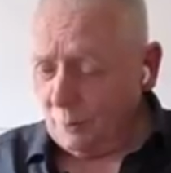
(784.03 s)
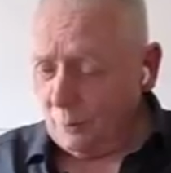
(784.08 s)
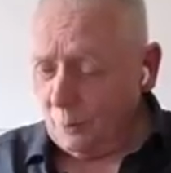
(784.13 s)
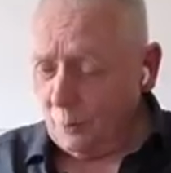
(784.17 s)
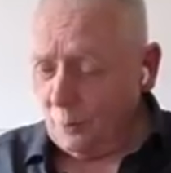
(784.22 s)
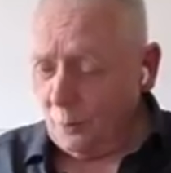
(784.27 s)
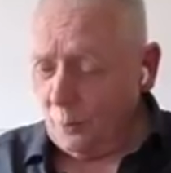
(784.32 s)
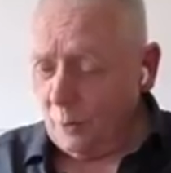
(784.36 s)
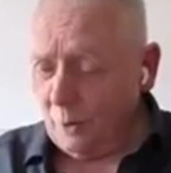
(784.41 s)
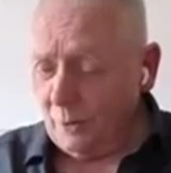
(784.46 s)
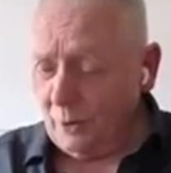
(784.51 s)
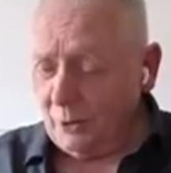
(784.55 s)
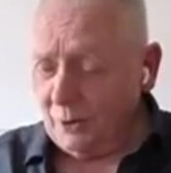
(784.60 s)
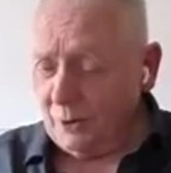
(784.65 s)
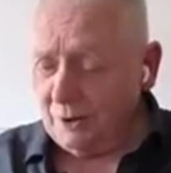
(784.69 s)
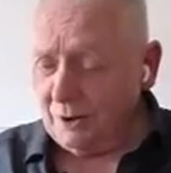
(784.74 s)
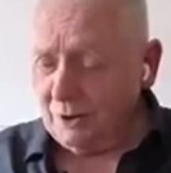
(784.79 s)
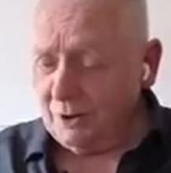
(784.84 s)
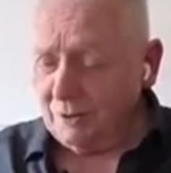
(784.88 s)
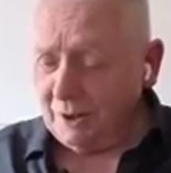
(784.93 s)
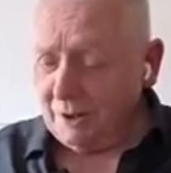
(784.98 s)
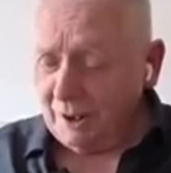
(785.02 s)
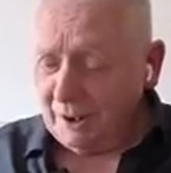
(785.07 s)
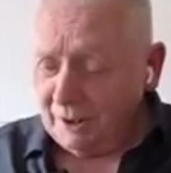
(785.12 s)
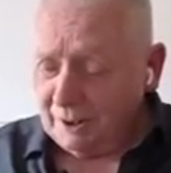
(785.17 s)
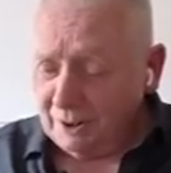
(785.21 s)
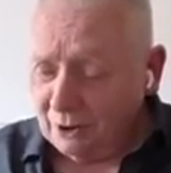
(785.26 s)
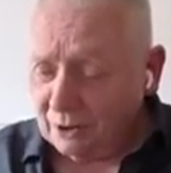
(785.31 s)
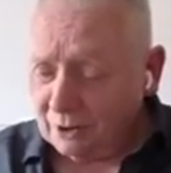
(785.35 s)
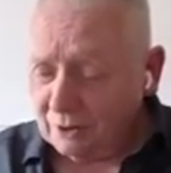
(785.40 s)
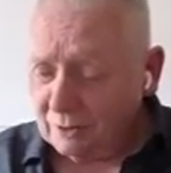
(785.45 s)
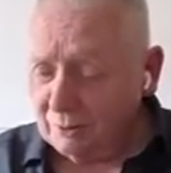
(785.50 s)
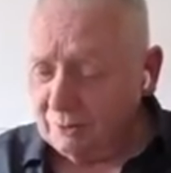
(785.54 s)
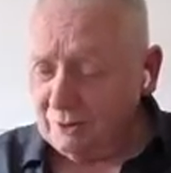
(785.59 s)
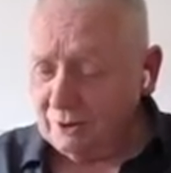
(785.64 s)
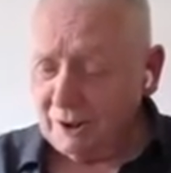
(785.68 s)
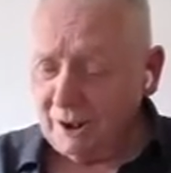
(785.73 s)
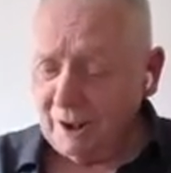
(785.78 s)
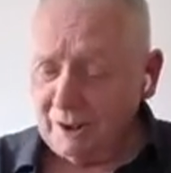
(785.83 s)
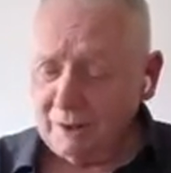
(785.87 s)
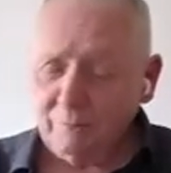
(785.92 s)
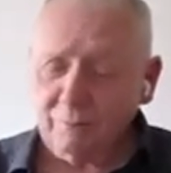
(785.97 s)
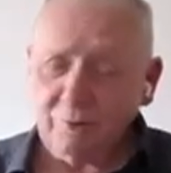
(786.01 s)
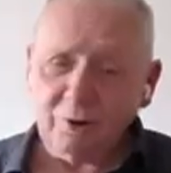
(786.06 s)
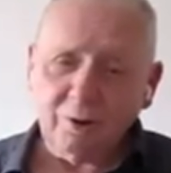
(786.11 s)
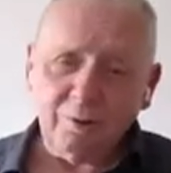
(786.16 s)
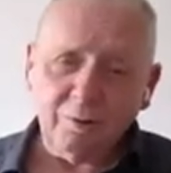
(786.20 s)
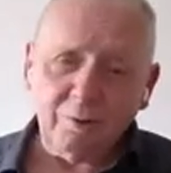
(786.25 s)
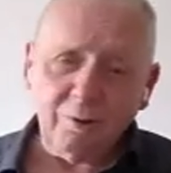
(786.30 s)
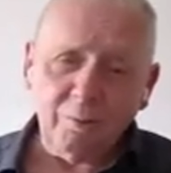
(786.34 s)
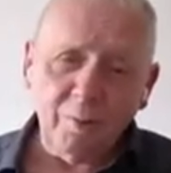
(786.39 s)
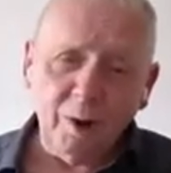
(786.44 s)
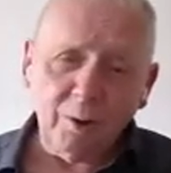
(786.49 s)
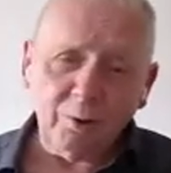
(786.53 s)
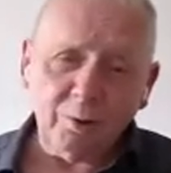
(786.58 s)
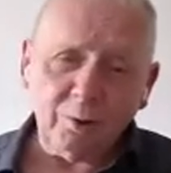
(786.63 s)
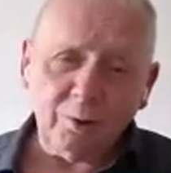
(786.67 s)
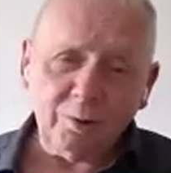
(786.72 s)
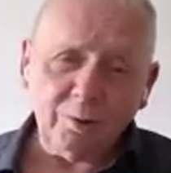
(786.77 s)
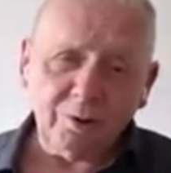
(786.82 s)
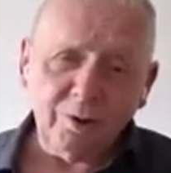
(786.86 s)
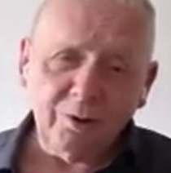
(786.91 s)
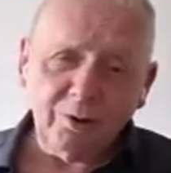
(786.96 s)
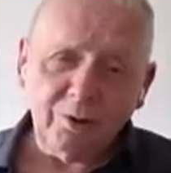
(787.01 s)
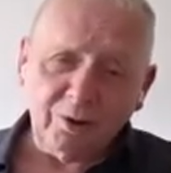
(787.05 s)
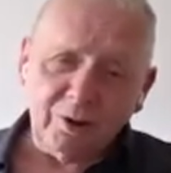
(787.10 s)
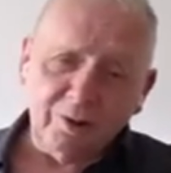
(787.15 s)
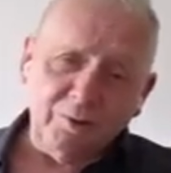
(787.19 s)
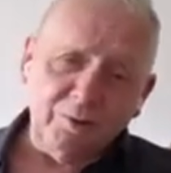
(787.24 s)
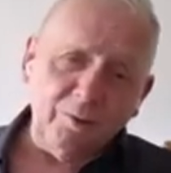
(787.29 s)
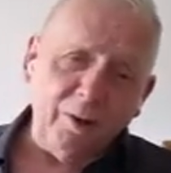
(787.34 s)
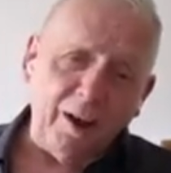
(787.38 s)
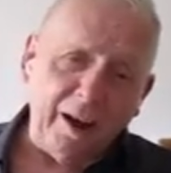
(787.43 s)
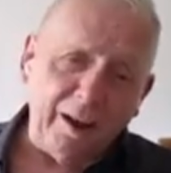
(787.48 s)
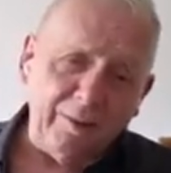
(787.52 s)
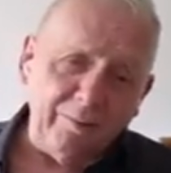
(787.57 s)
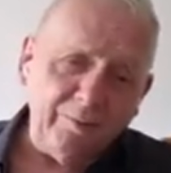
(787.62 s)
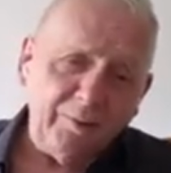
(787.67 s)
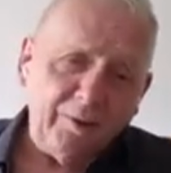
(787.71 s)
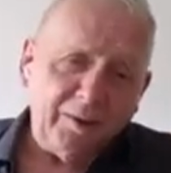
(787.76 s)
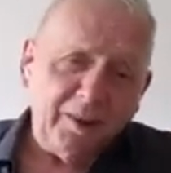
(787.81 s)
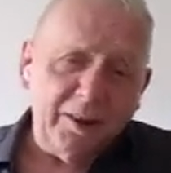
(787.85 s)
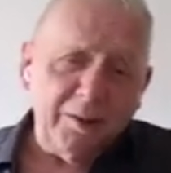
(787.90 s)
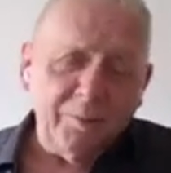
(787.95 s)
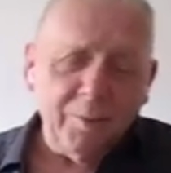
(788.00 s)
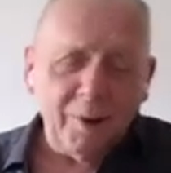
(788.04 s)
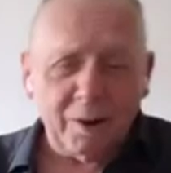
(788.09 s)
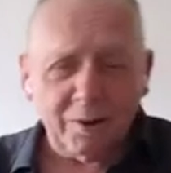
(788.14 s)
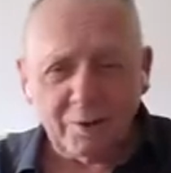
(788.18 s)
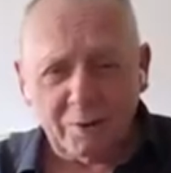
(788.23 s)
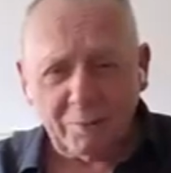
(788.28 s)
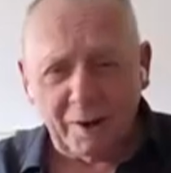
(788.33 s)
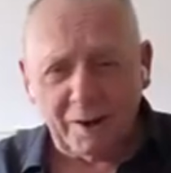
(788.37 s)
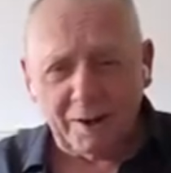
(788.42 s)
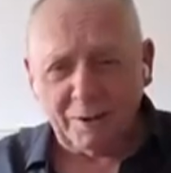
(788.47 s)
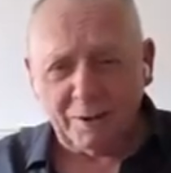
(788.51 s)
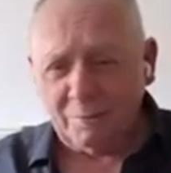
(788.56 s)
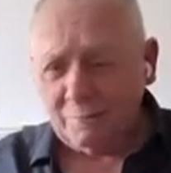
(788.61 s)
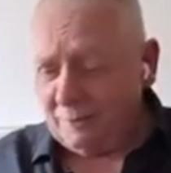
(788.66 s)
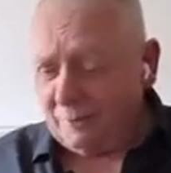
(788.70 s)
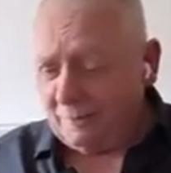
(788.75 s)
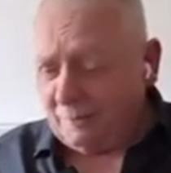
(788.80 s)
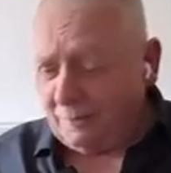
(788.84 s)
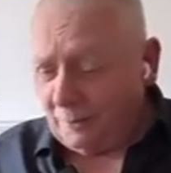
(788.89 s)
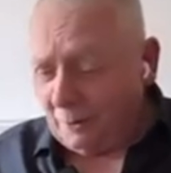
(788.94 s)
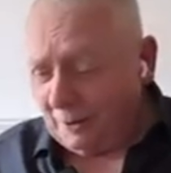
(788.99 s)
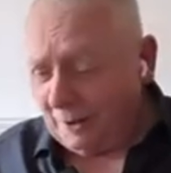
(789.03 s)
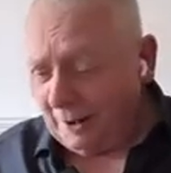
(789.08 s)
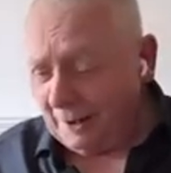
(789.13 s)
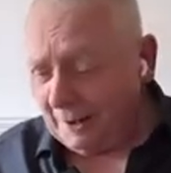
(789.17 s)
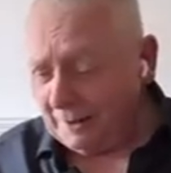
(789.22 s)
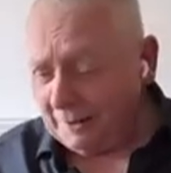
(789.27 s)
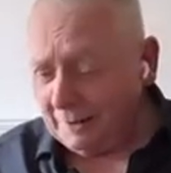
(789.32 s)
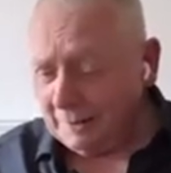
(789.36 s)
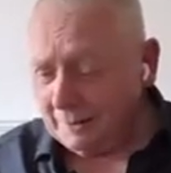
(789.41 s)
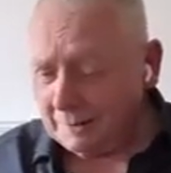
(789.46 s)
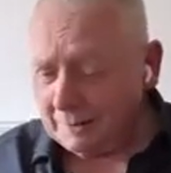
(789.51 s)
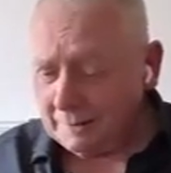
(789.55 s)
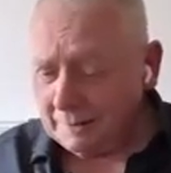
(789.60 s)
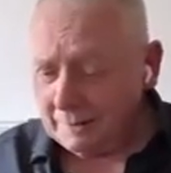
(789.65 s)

one thing you can do to get them to your remote audience, if you haven't emailed them out beforehand,